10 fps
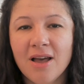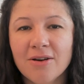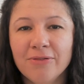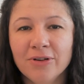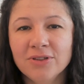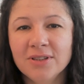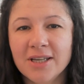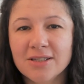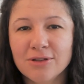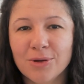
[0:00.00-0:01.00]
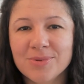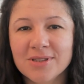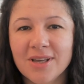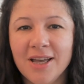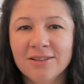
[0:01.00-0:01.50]
for the desktops
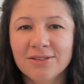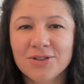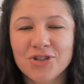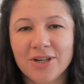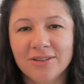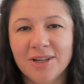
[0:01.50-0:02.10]
and shared